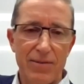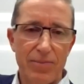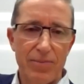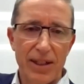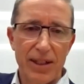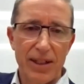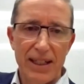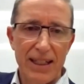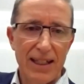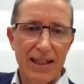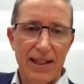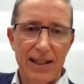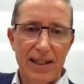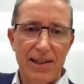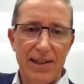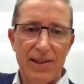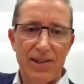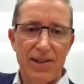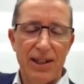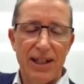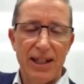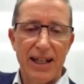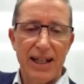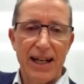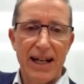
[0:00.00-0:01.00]
to be
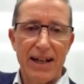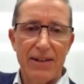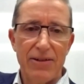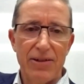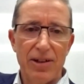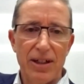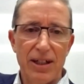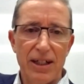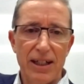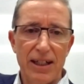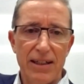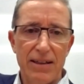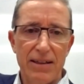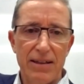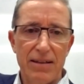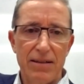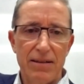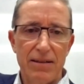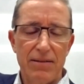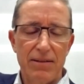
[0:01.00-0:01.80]
ESG RI,